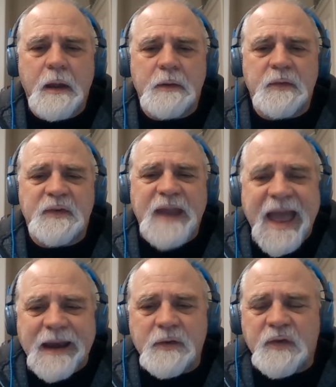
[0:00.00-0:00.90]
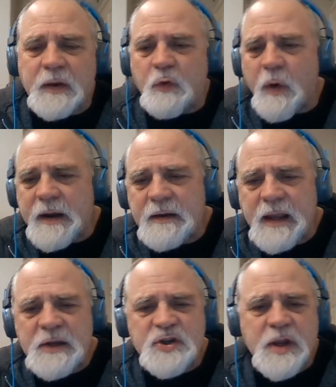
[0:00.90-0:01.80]
status and
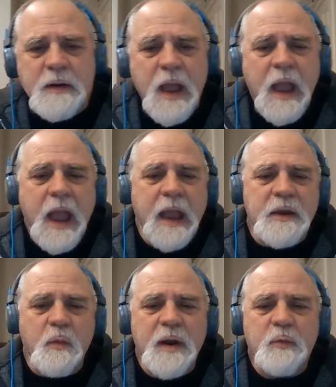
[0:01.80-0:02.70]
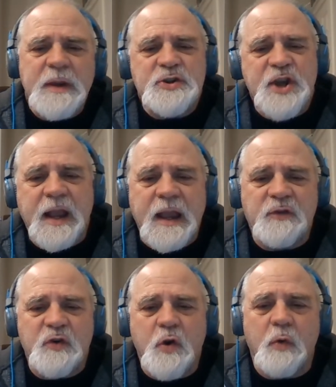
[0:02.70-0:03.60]
accreditation, and you want to recheck
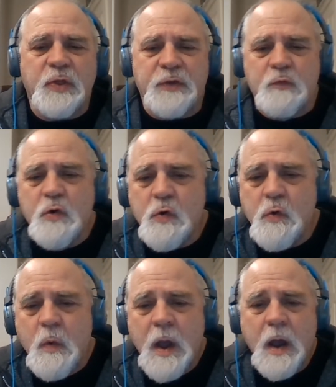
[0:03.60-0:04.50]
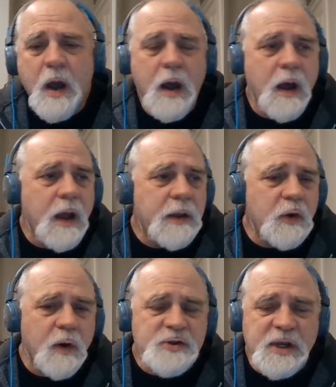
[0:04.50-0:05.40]
as you go through
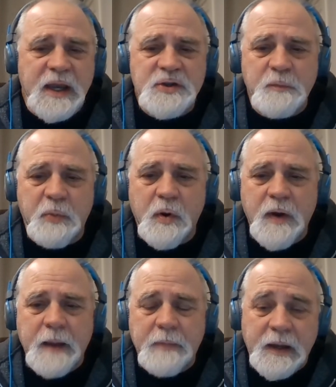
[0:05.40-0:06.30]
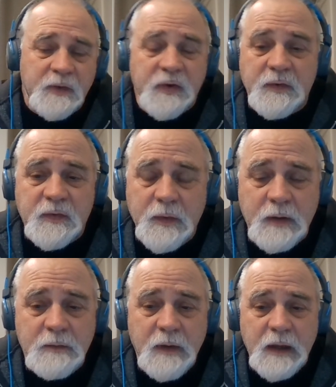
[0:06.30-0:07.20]
your education program, because
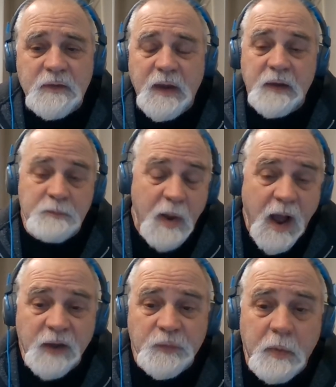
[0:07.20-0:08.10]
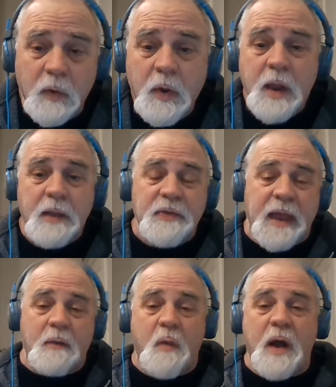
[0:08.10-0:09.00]
it's possible
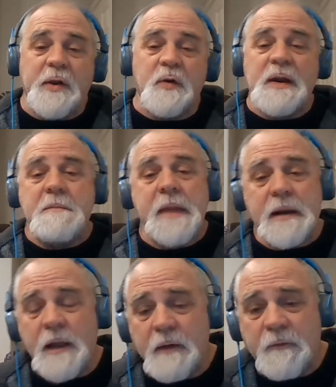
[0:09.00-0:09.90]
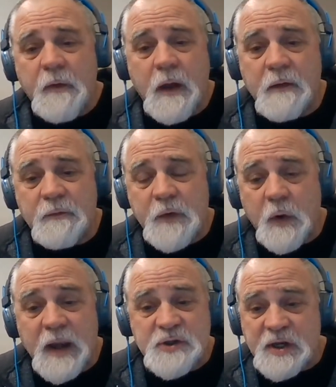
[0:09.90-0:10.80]
that while you're in the middle of
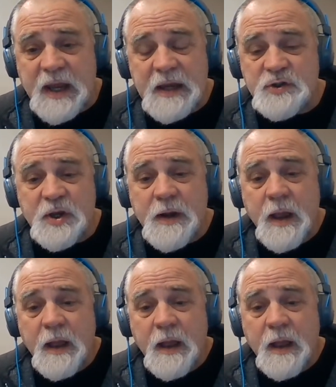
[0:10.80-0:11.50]
your education,